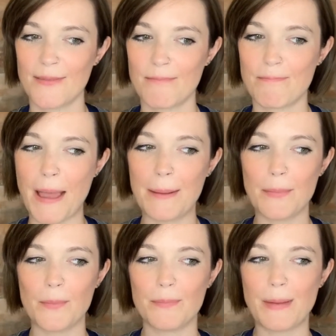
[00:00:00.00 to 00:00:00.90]
by
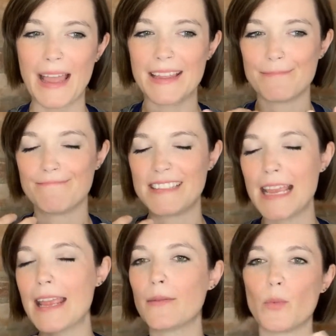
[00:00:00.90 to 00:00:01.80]

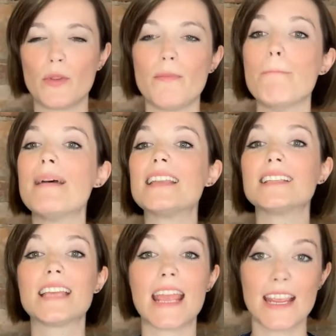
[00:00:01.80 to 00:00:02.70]
saying
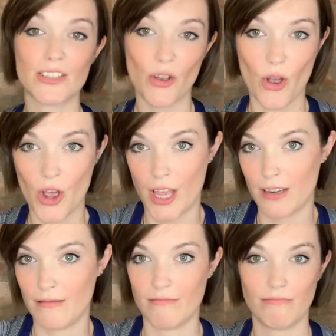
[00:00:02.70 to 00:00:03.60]
meditate
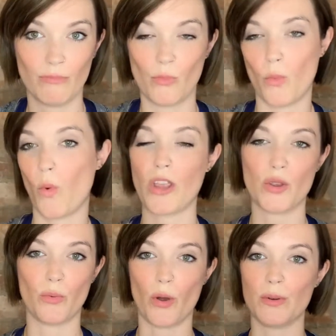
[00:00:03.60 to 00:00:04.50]
on what
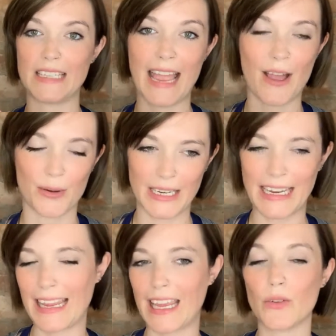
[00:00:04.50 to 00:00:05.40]
you wrote down,
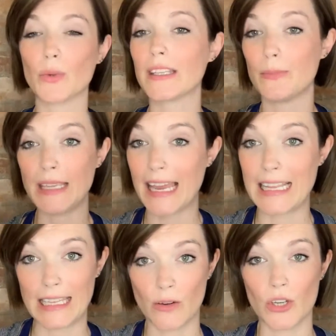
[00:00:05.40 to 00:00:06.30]
it can really be
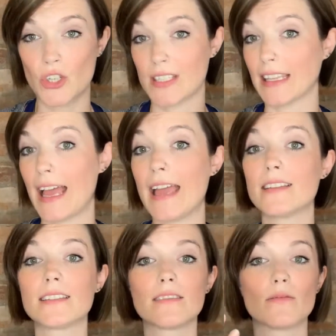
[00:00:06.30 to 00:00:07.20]
anything. You can just
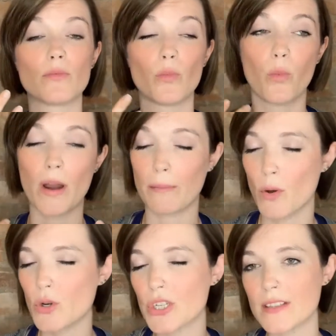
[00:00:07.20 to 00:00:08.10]
let what
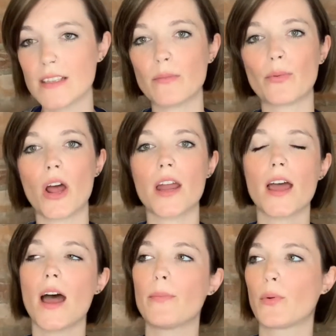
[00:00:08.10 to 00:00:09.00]
emotions it brought
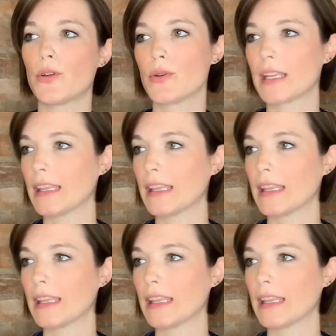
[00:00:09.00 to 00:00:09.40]
up, or you can